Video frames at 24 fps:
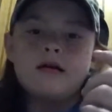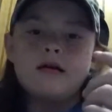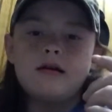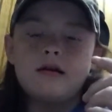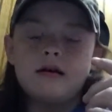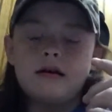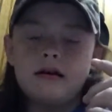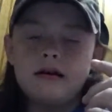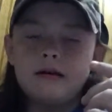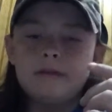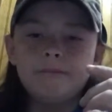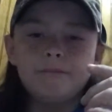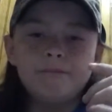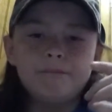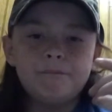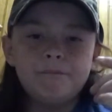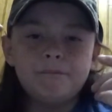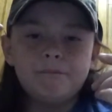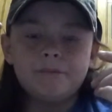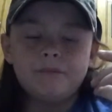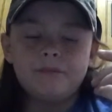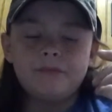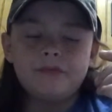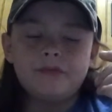um,
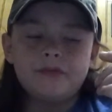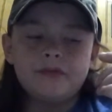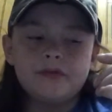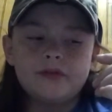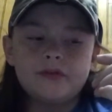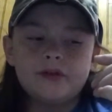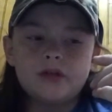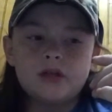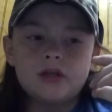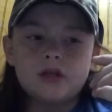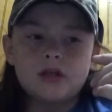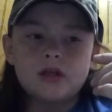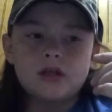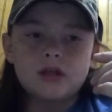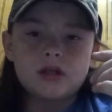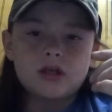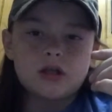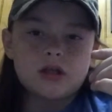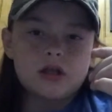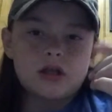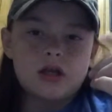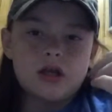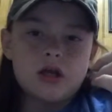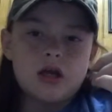
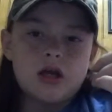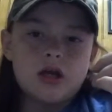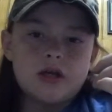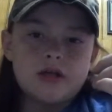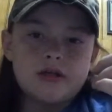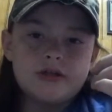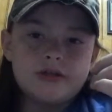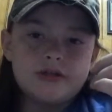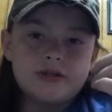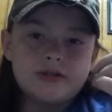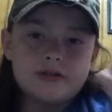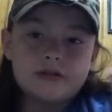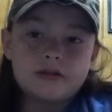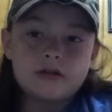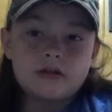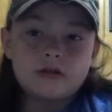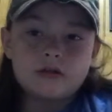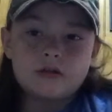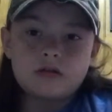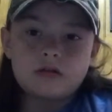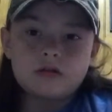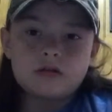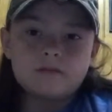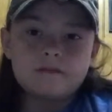I just,
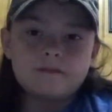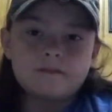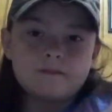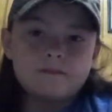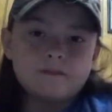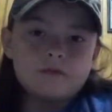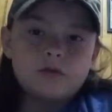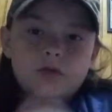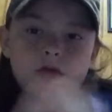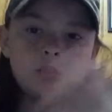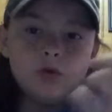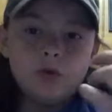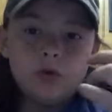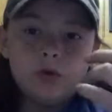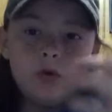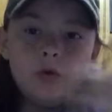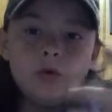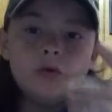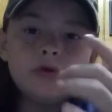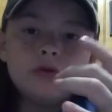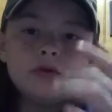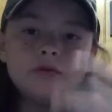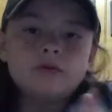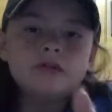
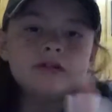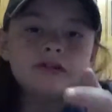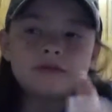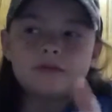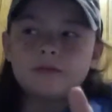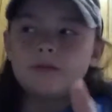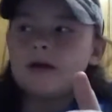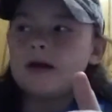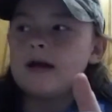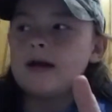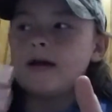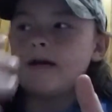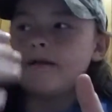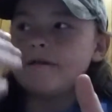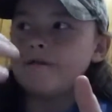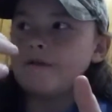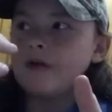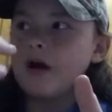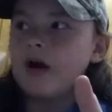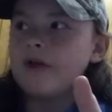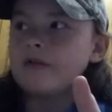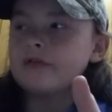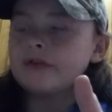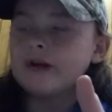only reason why I
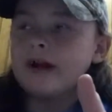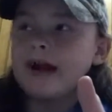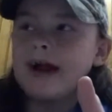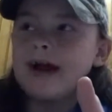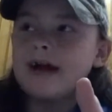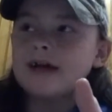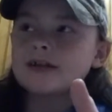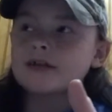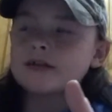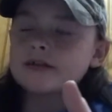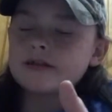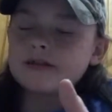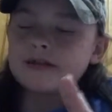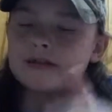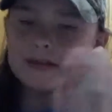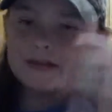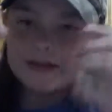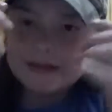have other hats